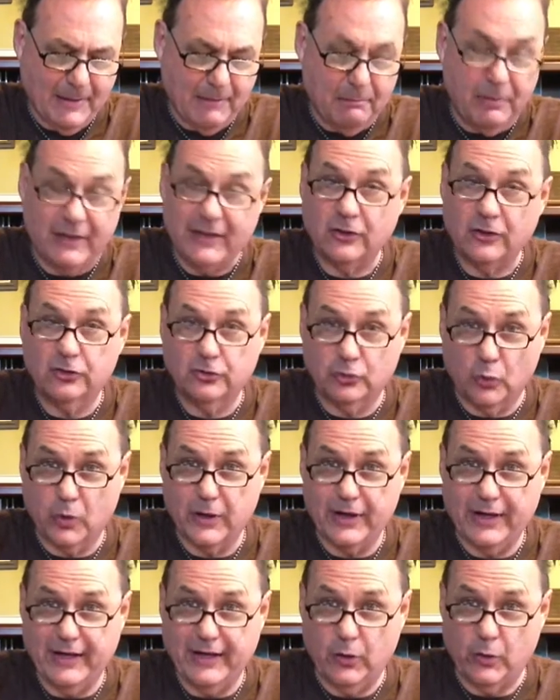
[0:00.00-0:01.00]
but
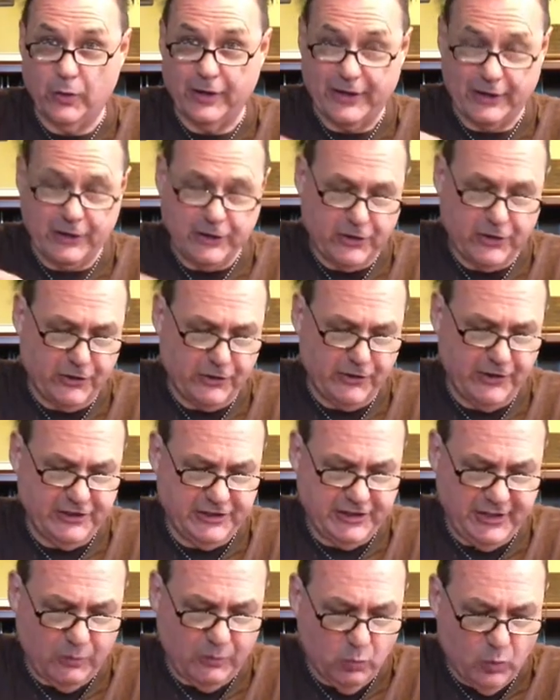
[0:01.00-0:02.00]
exhorting or
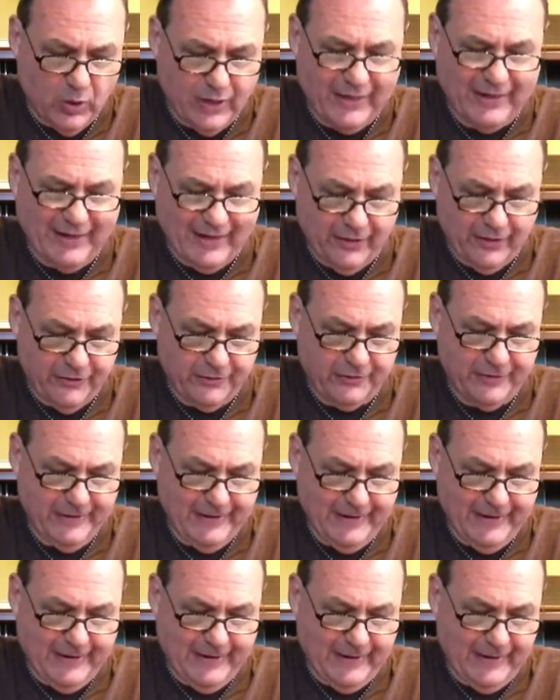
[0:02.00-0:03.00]
encouraging one another,
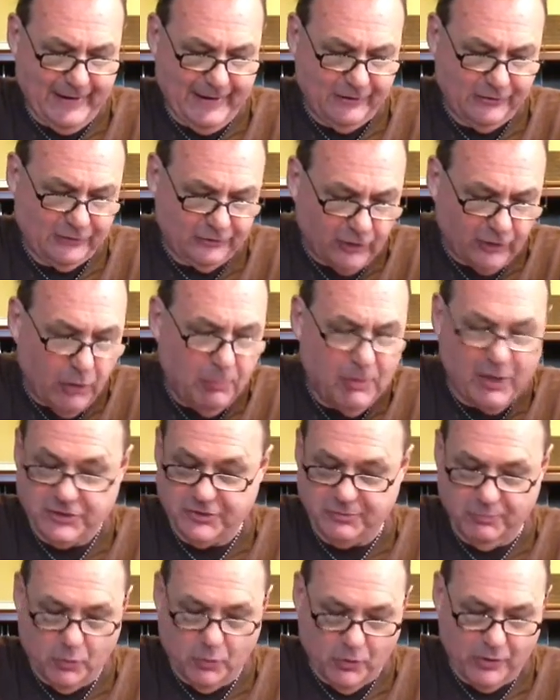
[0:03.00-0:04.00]
and so
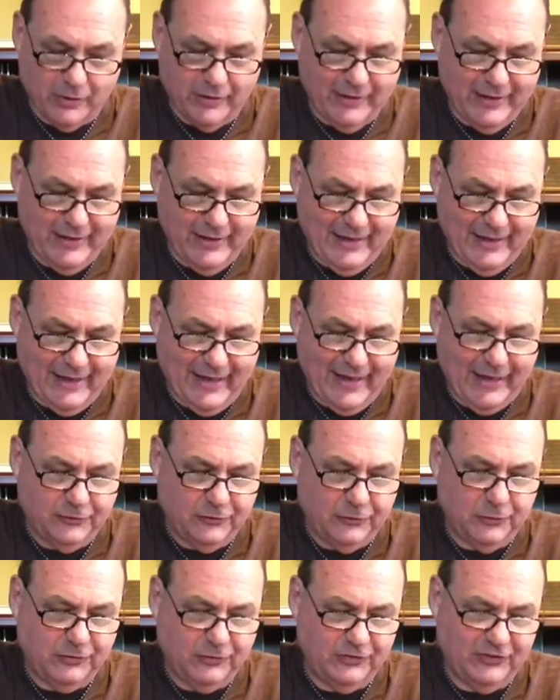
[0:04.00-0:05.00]
much more
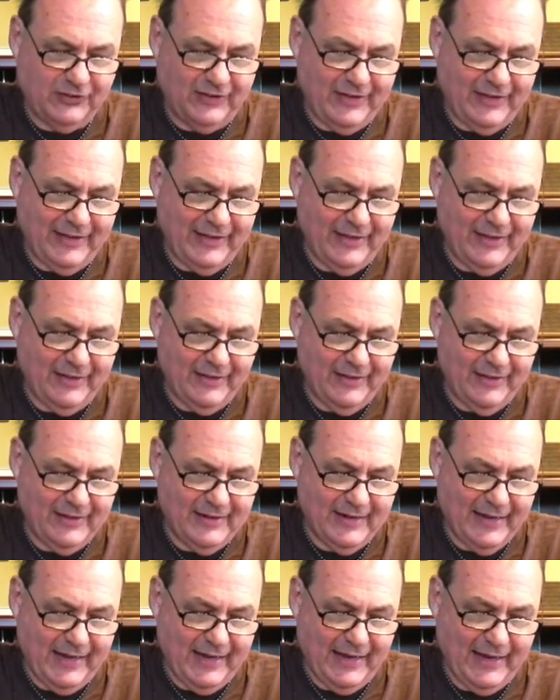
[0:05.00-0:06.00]
as you see the
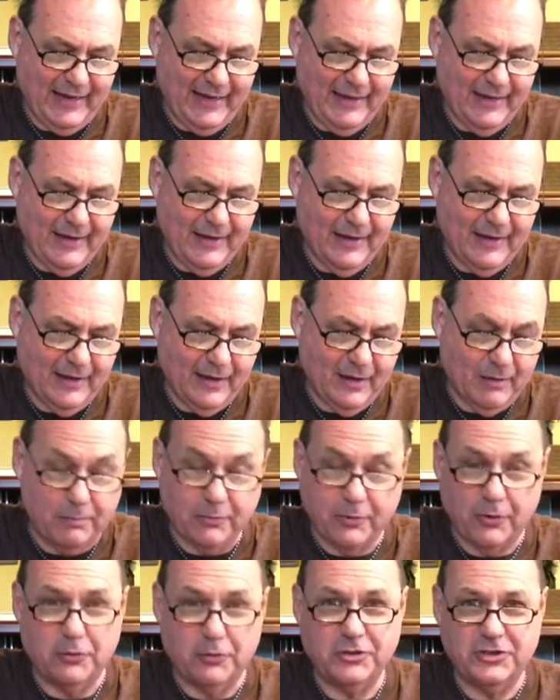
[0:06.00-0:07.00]
day
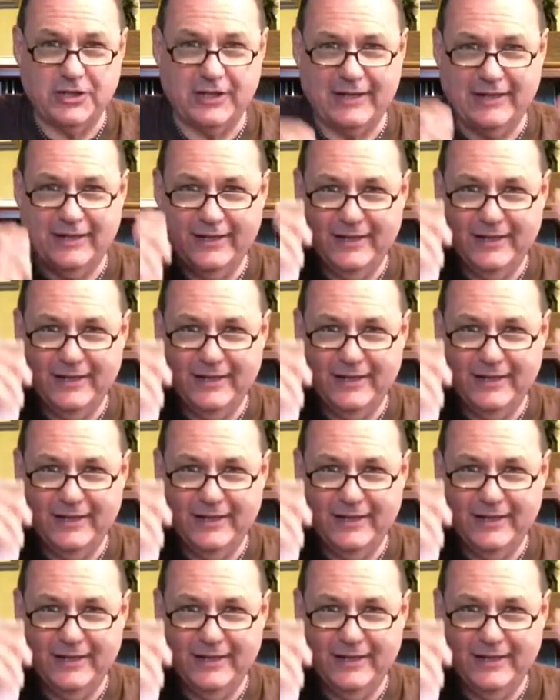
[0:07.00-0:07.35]
approaching.